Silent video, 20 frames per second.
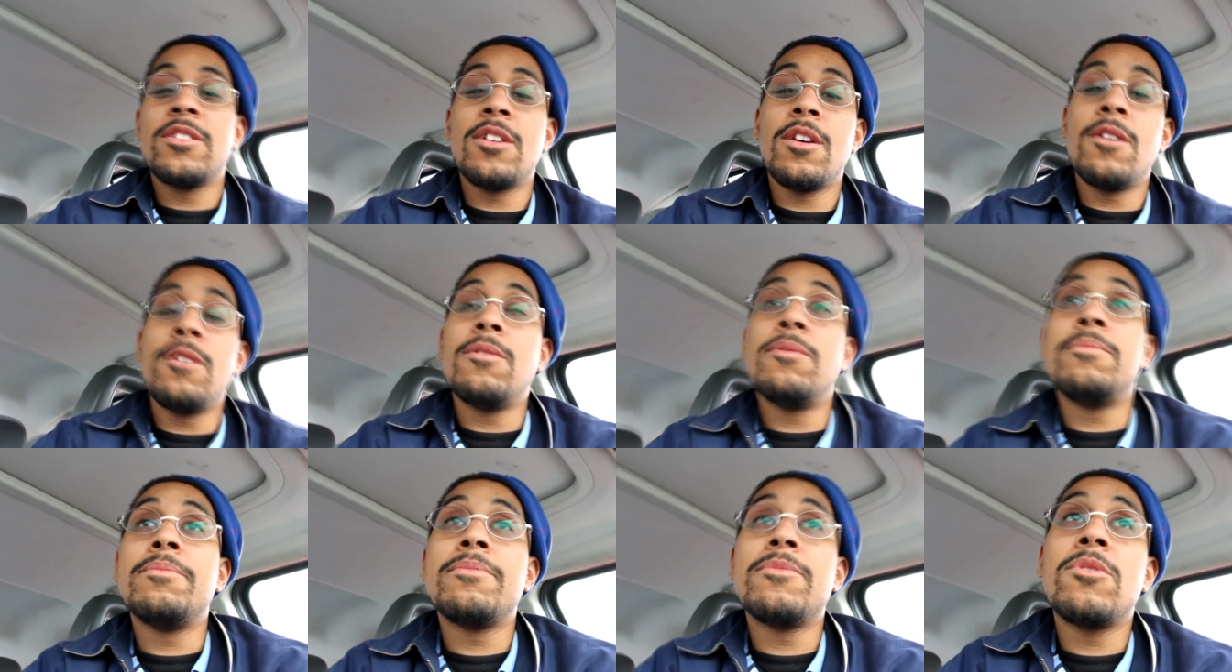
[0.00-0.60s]

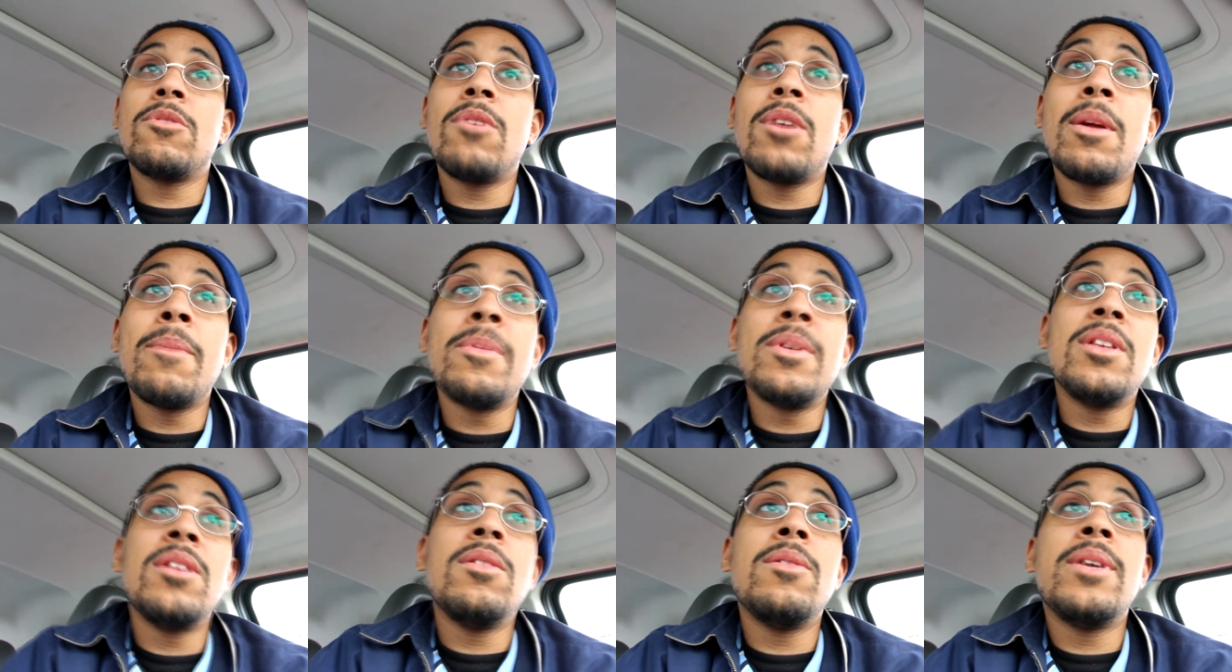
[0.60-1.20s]
So what I'm
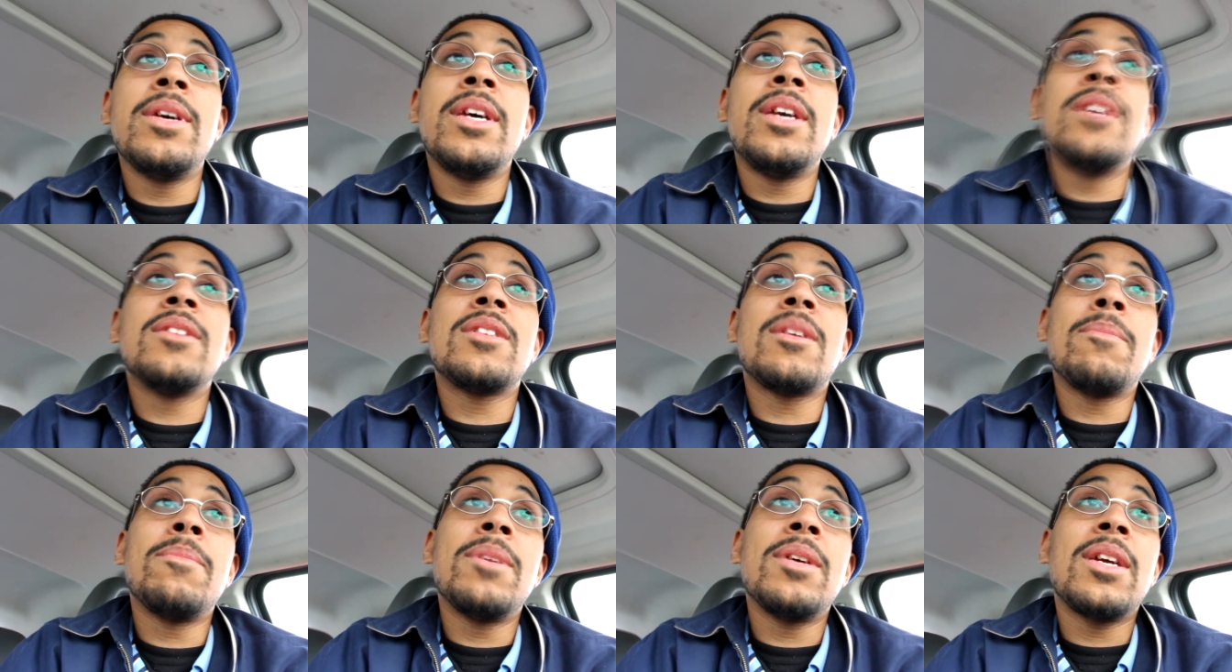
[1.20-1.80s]
gonna do
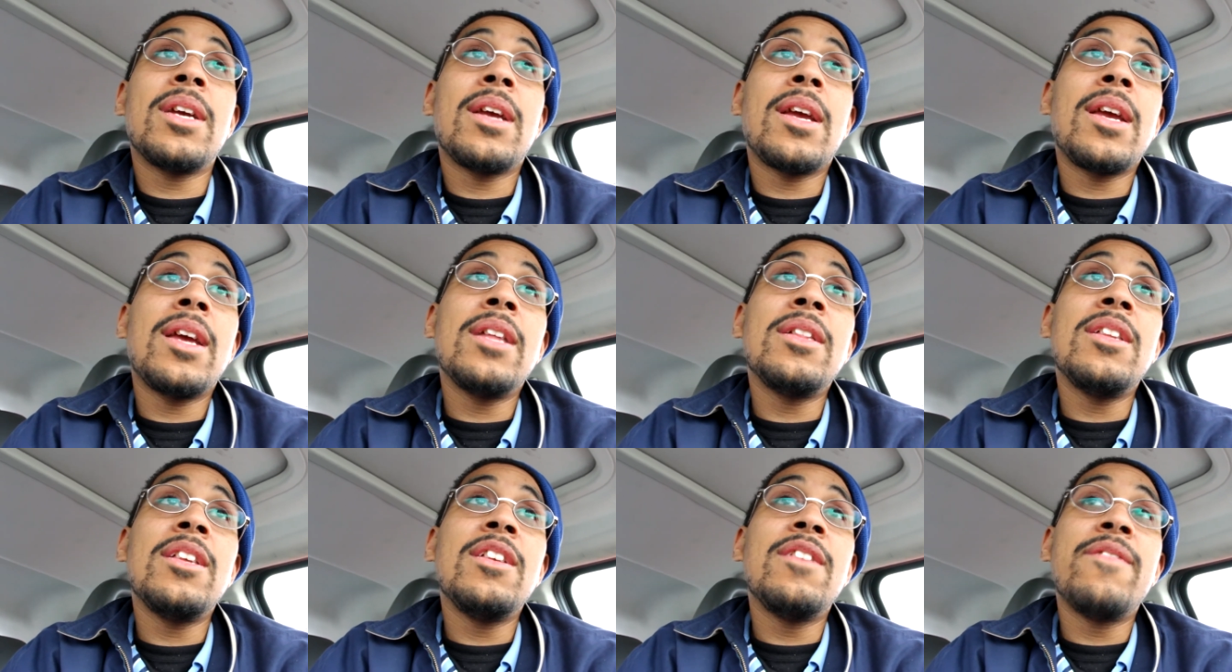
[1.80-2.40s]
is I'm gonna
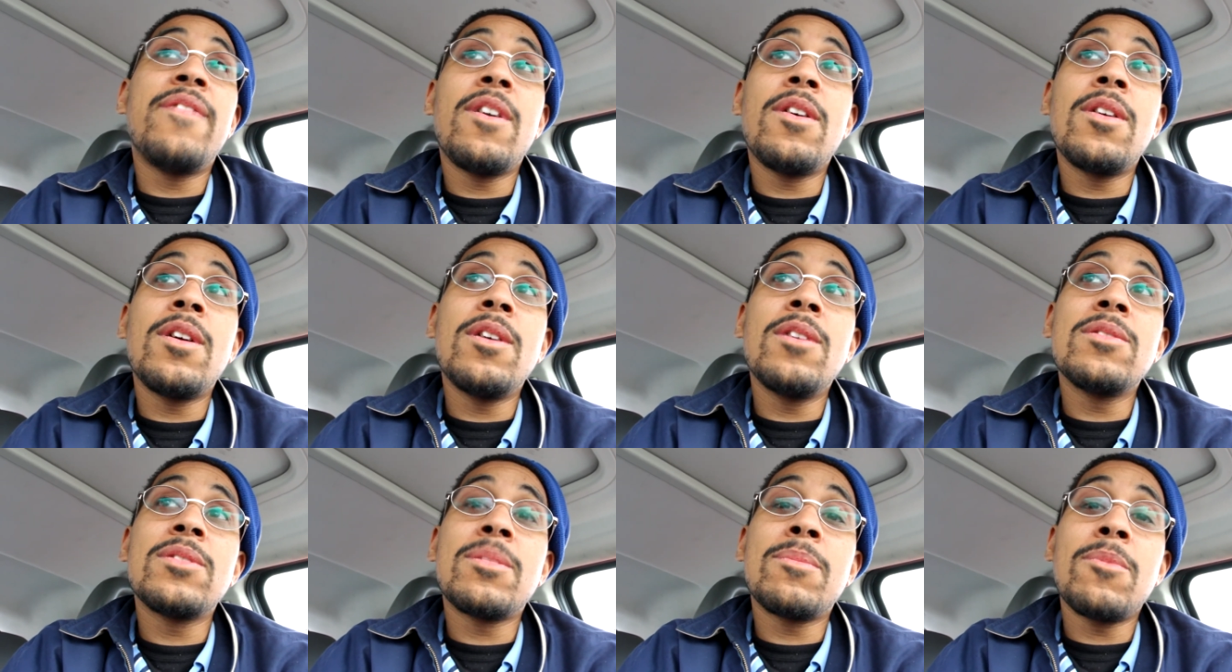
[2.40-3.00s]
get these photos,